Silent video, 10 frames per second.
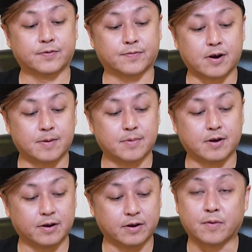from
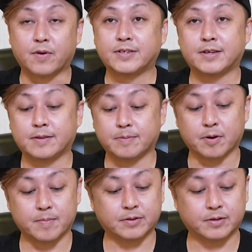EL Racing
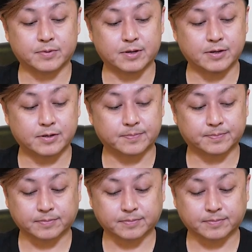Momentum series,